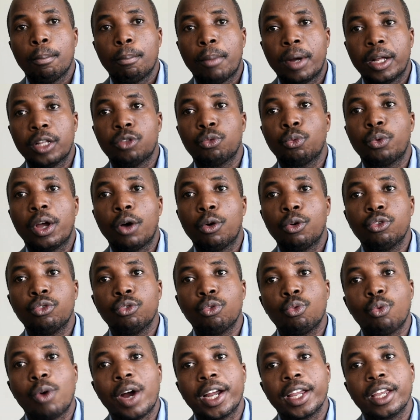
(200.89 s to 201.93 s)
But we are
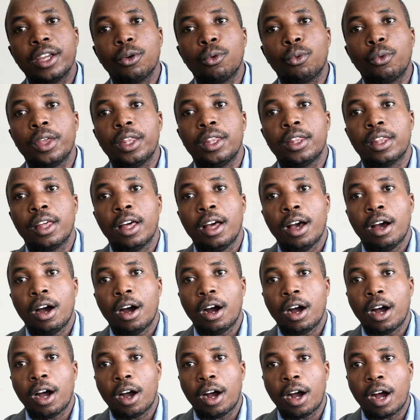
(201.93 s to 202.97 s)
also working with
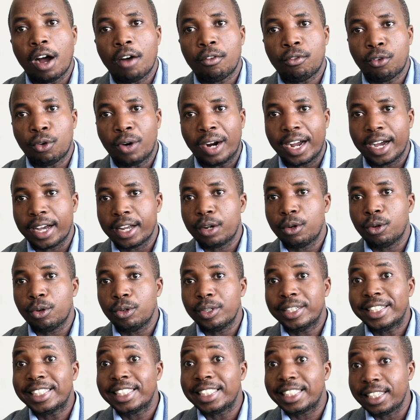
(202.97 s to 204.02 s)

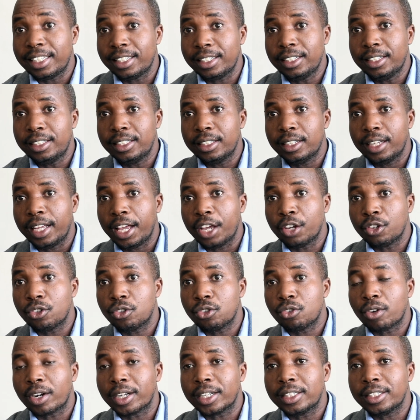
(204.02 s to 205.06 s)
avocado seed
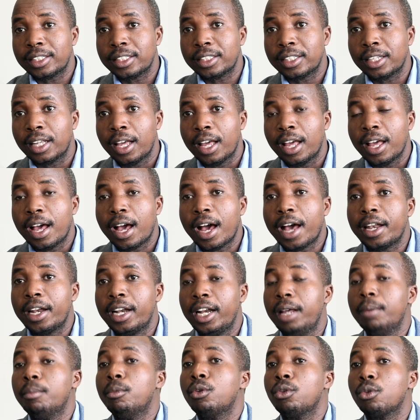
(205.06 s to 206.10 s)
extracts and
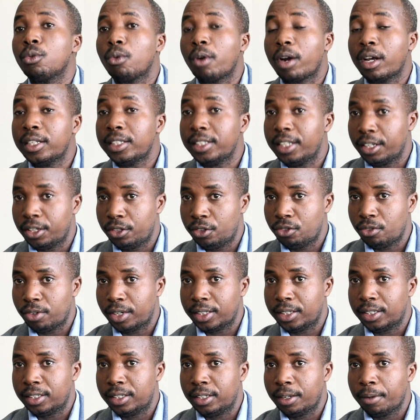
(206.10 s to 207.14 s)
lemongrass
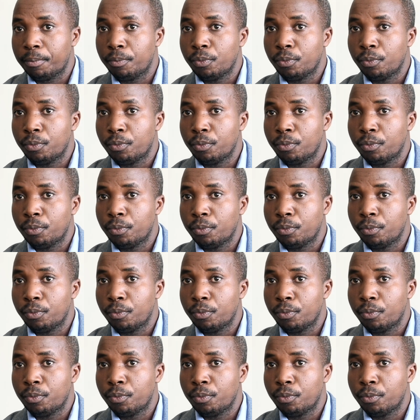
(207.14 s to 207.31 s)
extracts.